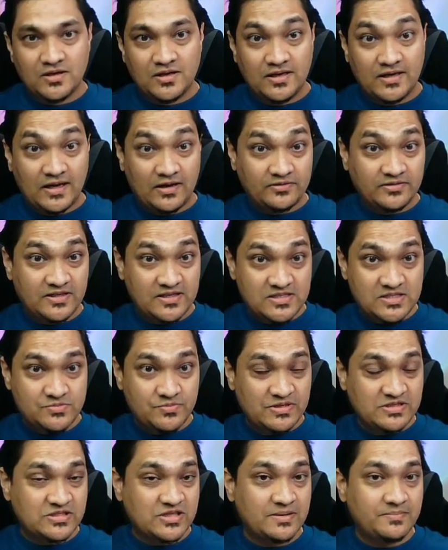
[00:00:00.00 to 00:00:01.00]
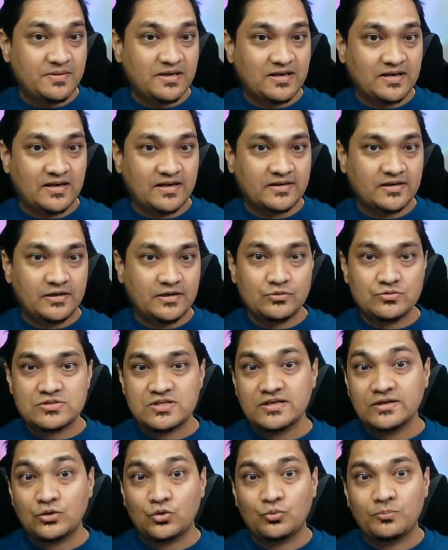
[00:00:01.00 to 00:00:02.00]
Now this switch can be connected
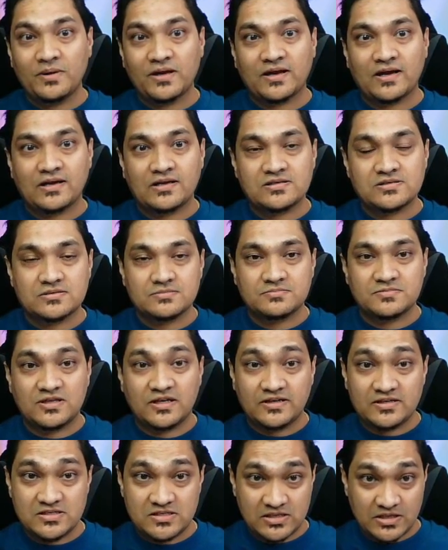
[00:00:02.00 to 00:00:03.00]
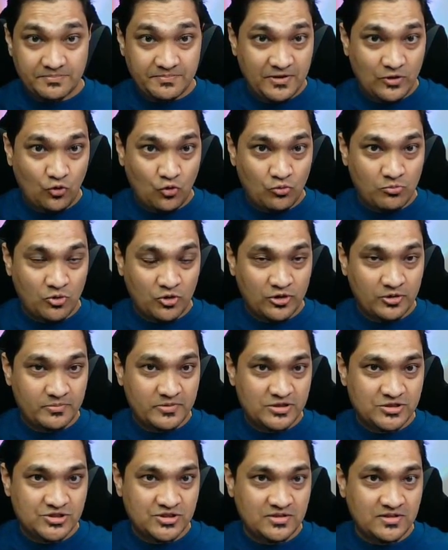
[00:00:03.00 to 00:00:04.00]
using two mechanisms, that is Zigbee Home
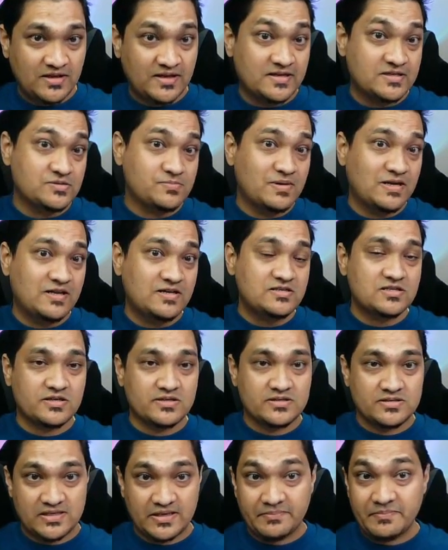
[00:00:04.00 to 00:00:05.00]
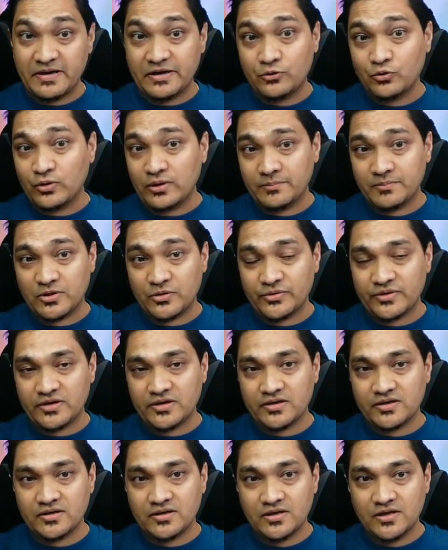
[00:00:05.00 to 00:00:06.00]
Automation as well as
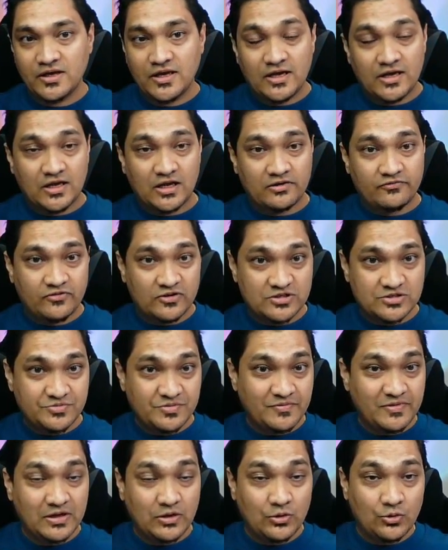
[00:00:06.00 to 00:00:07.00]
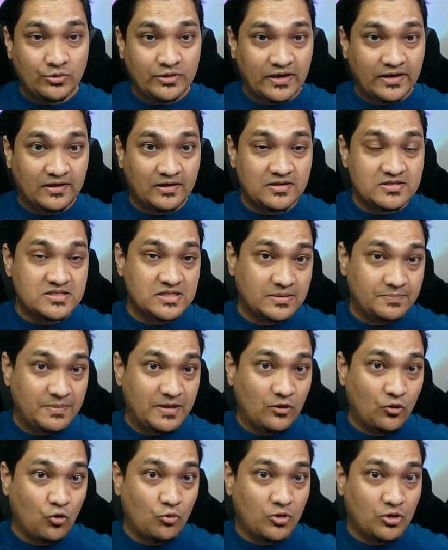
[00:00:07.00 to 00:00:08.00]
Zigbee2MQTT. Now first we will look at the Zigbee
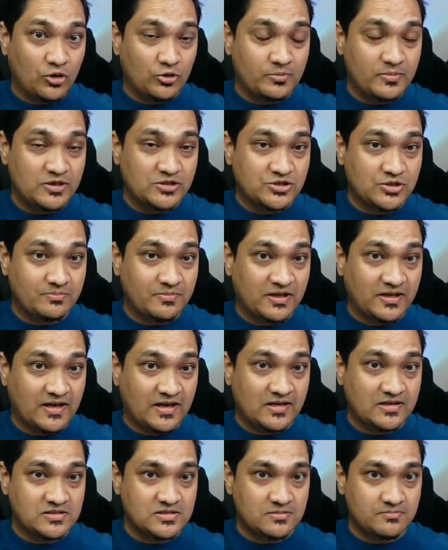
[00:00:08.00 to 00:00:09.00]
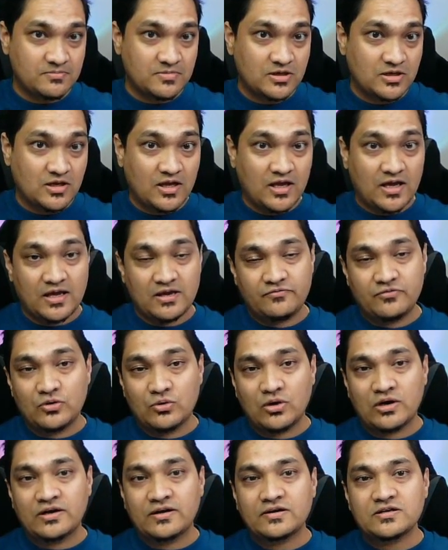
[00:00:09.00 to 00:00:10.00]
Home Automation mechanism. If you
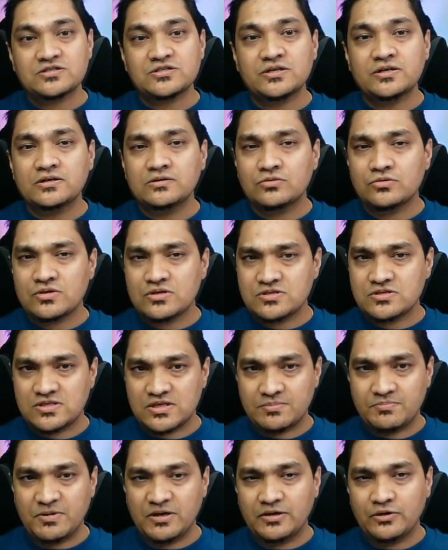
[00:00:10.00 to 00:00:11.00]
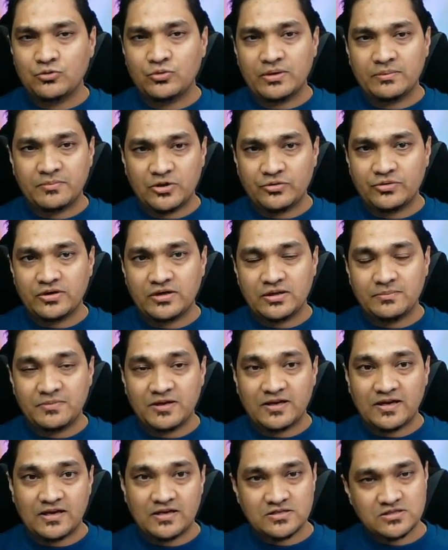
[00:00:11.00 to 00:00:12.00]
are interested into the Zigbee2MQTT
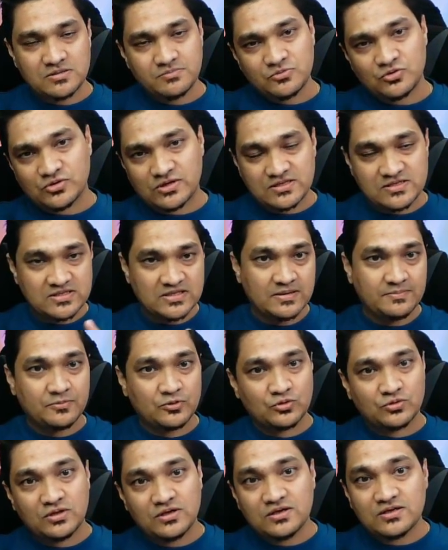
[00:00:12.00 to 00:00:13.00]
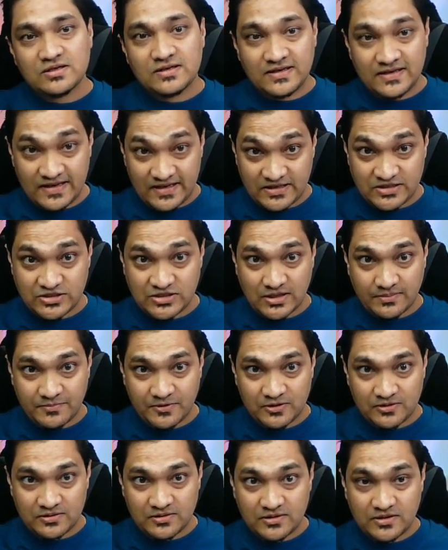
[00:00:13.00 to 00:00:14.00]
mechanism, you can skip to the next
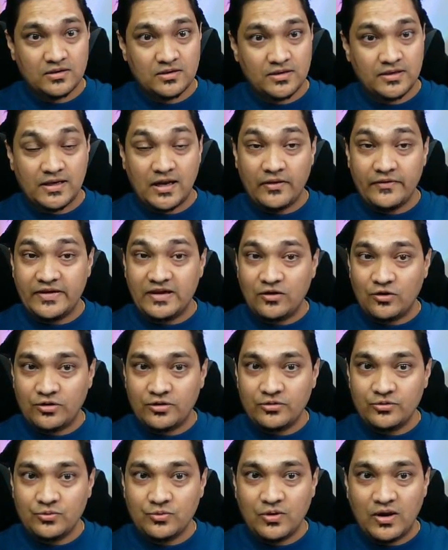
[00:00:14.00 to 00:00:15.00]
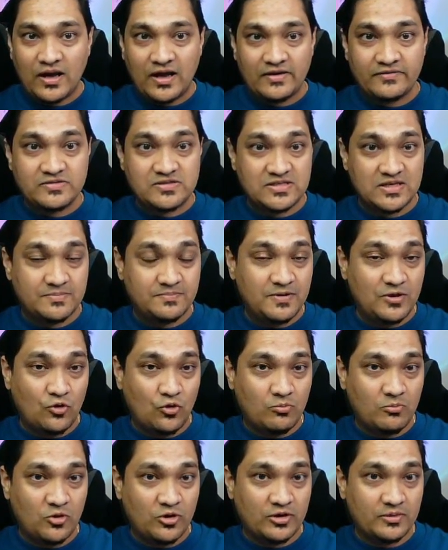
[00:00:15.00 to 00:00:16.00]
chapter. Now in order to have Zigbee
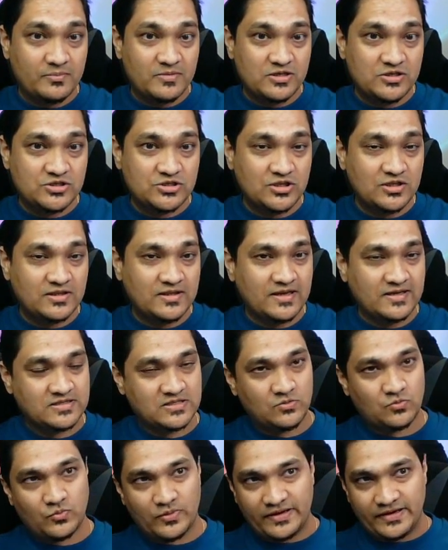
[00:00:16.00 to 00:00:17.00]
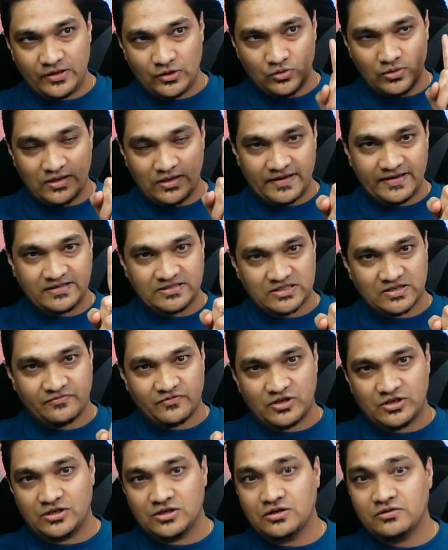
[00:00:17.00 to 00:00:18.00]
Home Automation, there is a video linked somewhere
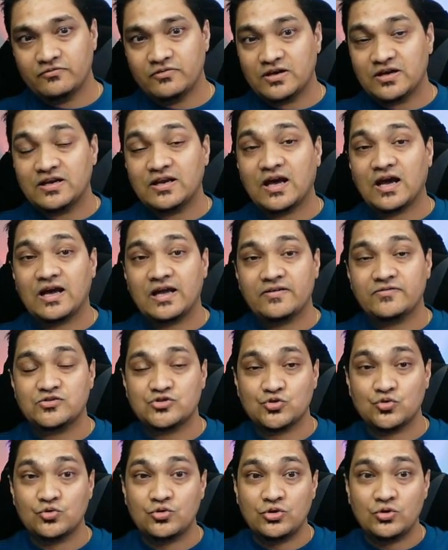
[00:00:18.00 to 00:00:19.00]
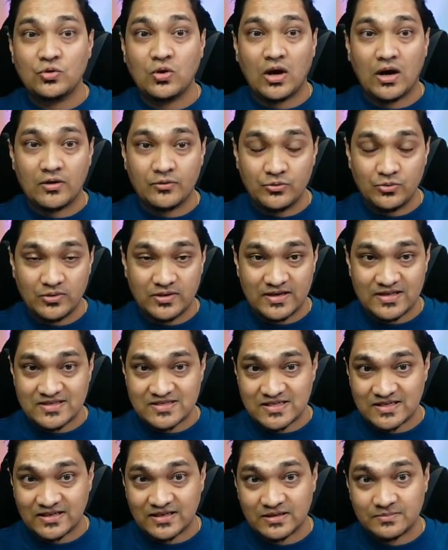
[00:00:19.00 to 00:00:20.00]
here wherein I have shown you how you can
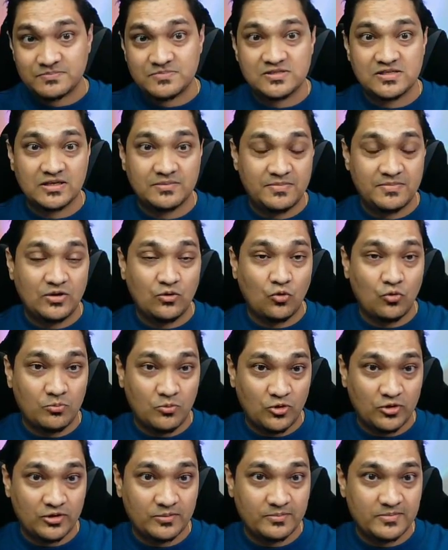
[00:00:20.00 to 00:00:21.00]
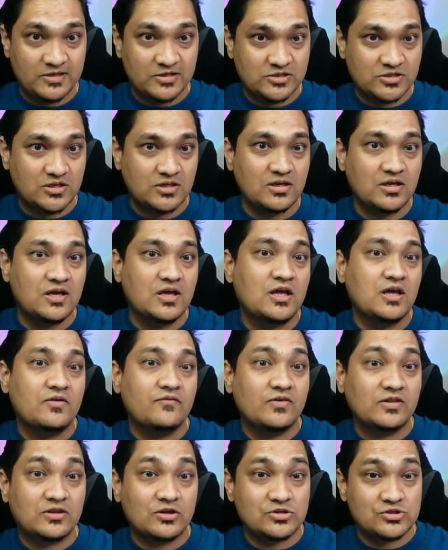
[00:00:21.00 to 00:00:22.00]
set up Zigbee Home Automation
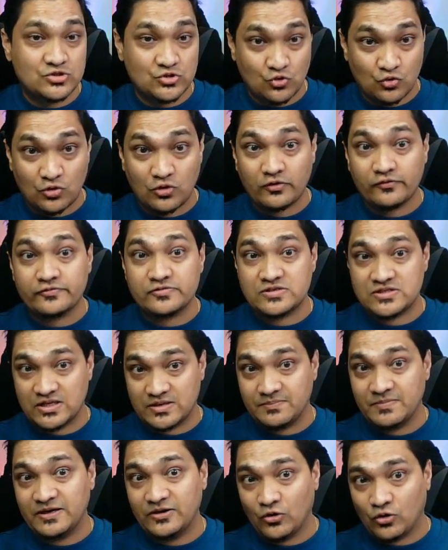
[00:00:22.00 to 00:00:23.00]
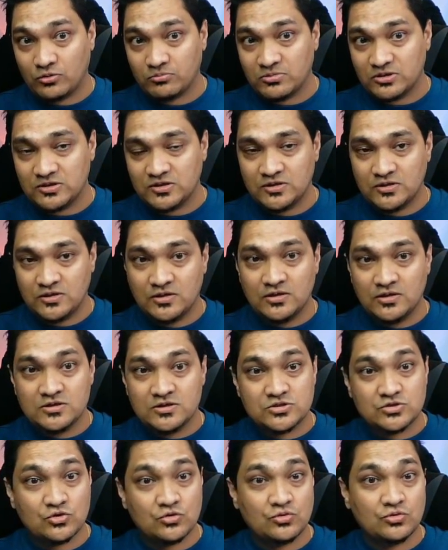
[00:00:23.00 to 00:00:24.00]
with a Sonoff Zigbee dongle.
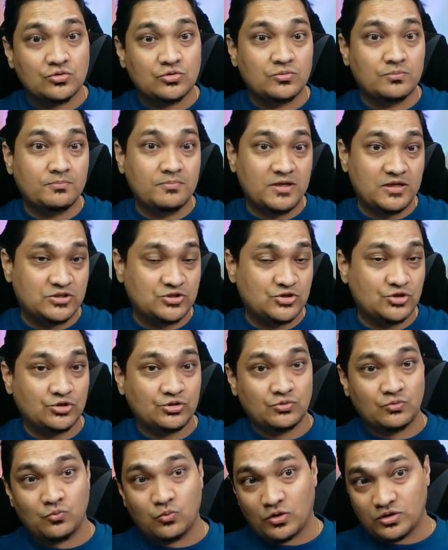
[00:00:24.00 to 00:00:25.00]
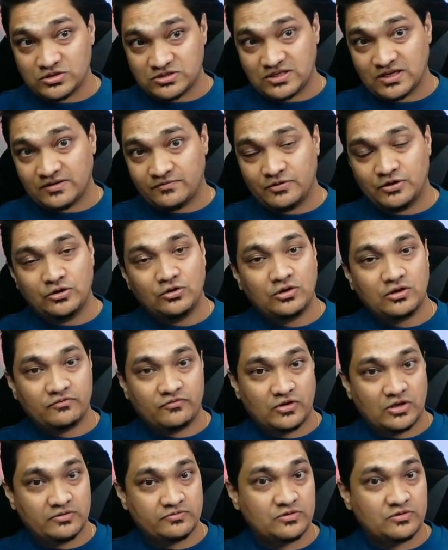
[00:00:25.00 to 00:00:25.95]
So make sure to watch that video if you have